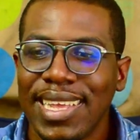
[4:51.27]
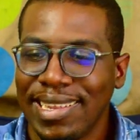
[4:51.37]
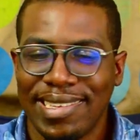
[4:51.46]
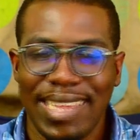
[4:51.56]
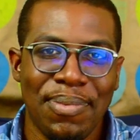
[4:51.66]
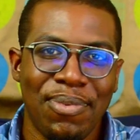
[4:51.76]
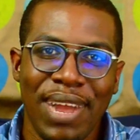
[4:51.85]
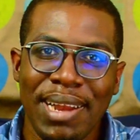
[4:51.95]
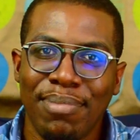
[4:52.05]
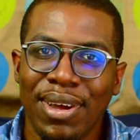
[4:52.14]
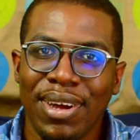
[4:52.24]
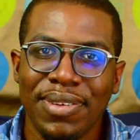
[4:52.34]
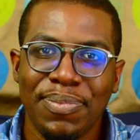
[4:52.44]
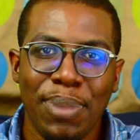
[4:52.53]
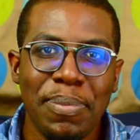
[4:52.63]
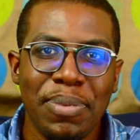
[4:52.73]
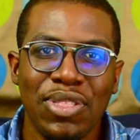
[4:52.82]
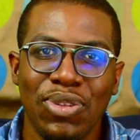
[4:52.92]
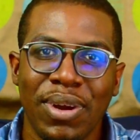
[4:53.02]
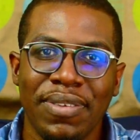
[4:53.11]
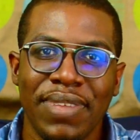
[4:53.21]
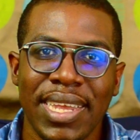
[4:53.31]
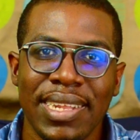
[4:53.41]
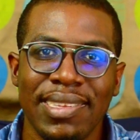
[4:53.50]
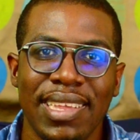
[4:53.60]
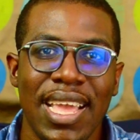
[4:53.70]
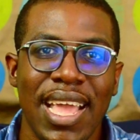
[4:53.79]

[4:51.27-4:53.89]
the same red blood pumping through our veins,